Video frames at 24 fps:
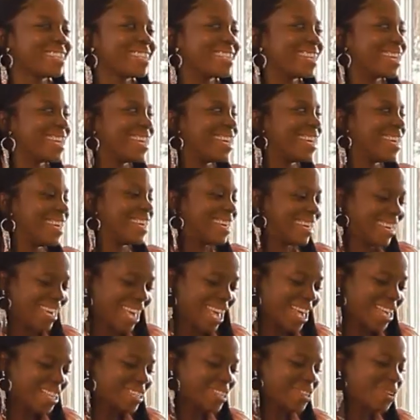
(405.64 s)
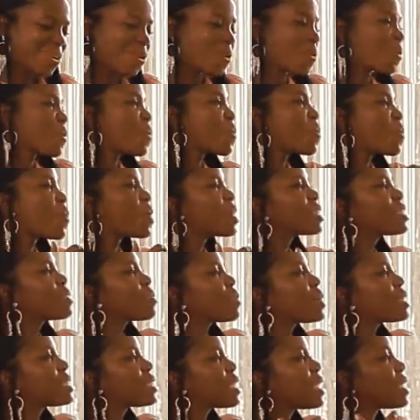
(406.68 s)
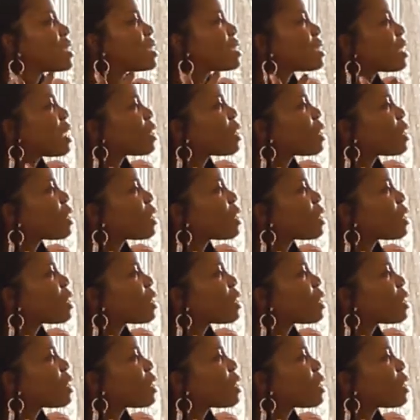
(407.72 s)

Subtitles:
Okay. So what has